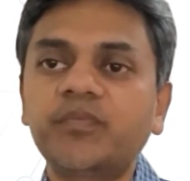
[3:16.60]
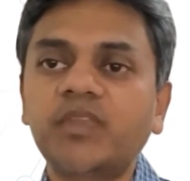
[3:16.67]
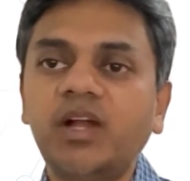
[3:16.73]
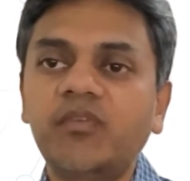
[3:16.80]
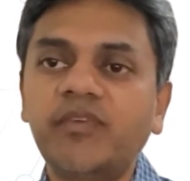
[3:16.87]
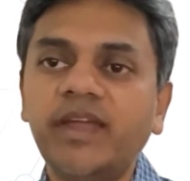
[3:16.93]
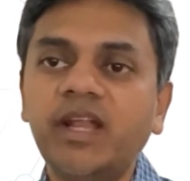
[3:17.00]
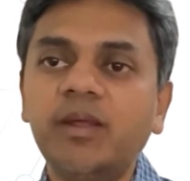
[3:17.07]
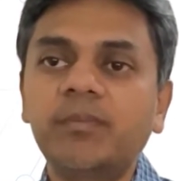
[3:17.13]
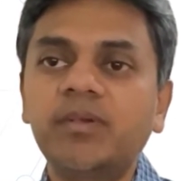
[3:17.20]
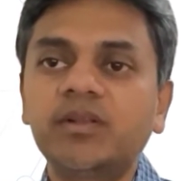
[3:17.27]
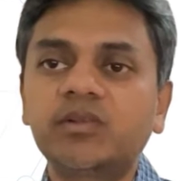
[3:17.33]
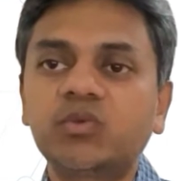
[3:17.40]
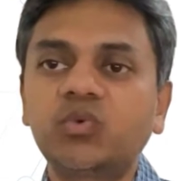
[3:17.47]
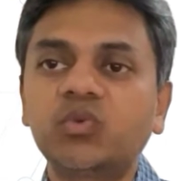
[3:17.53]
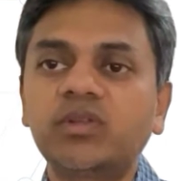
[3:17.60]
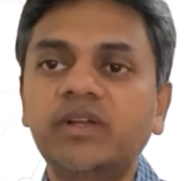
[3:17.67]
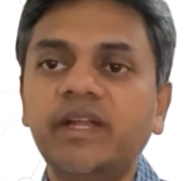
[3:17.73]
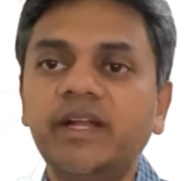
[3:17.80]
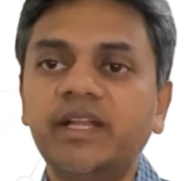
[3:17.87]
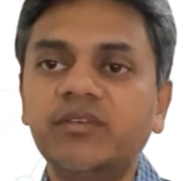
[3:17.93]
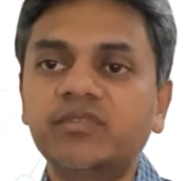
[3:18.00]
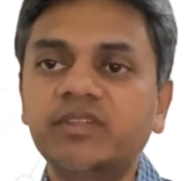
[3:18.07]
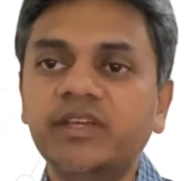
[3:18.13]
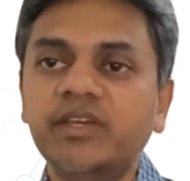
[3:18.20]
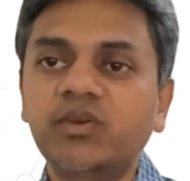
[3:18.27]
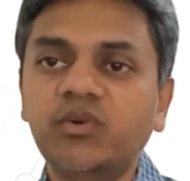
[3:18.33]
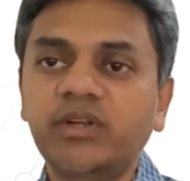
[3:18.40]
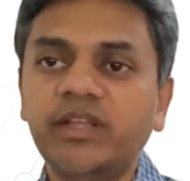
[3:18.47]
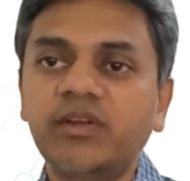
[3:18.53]
available through the native
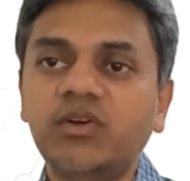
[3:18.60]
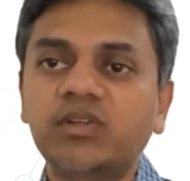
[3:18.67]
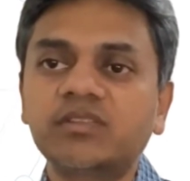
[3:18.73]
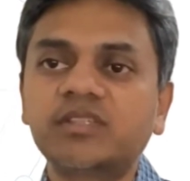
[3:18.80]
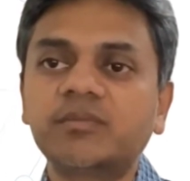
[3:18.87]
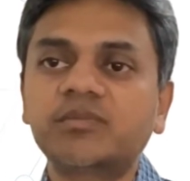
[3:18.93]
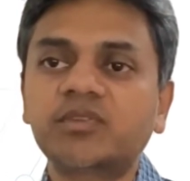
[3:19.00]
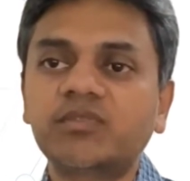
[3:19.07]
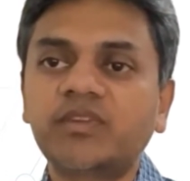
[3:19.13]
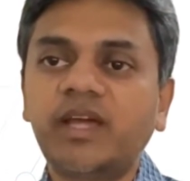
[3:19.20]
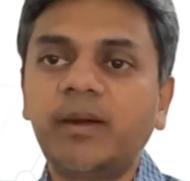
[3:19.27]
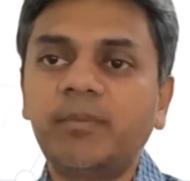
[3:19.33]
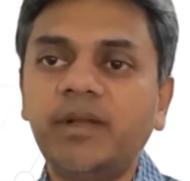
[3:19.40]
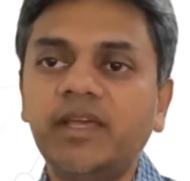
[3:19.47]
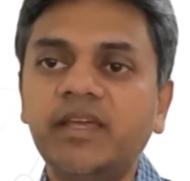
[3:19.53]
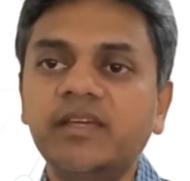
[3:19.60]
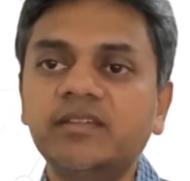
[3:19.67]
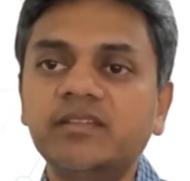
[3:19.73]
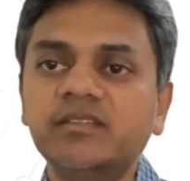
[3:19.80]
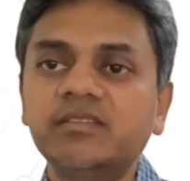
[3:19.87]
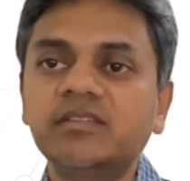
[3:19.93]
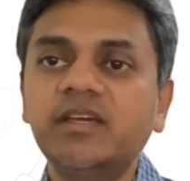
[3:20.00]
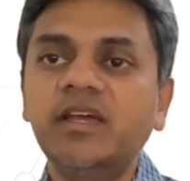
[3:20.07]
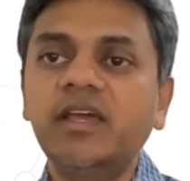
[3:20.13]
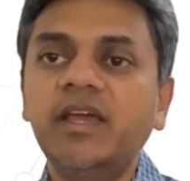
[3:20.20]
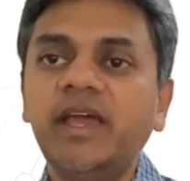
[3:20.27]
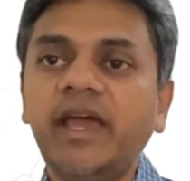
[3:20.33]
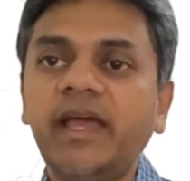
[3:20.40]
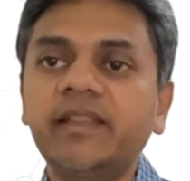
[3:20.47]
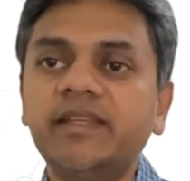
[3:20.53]
security concepts of the applications,
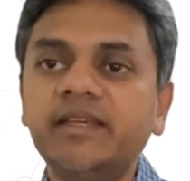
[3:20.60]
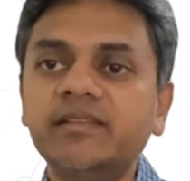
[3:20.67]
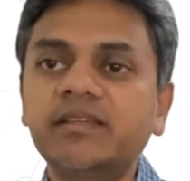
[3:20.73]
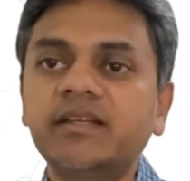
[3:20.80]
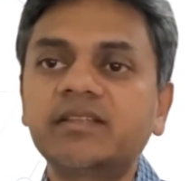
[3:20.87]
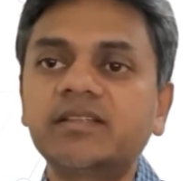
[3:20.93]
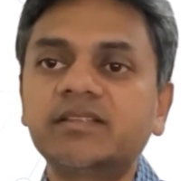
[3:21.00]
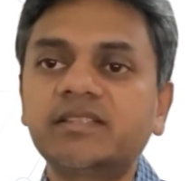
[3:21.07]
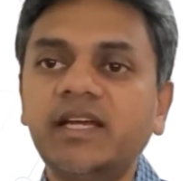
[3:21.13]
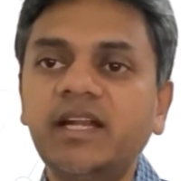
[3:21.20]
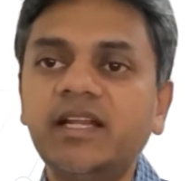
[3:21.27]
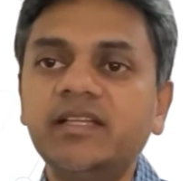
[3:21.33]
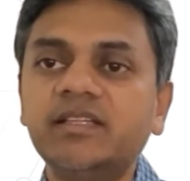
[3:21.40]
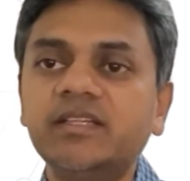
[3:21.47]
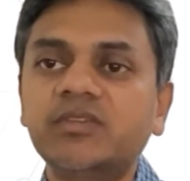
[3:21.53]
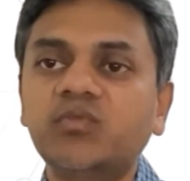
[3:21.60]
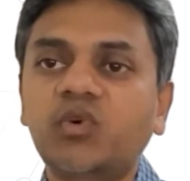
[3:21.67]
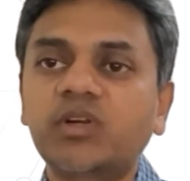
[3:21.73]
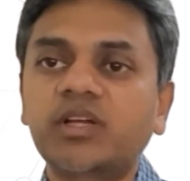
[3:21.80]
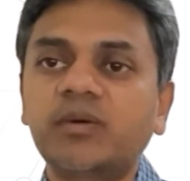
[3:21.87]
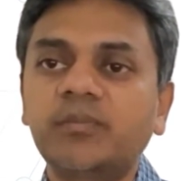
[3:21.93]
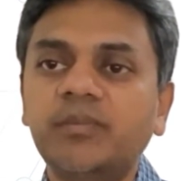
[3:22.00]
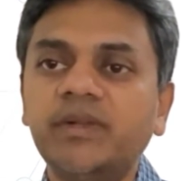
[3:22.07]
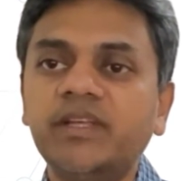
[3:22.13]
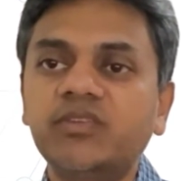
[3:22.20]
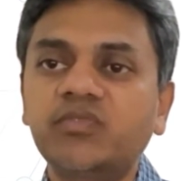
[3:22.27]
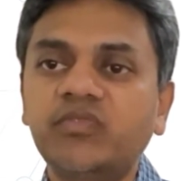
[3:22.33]
and these are the challenges what companies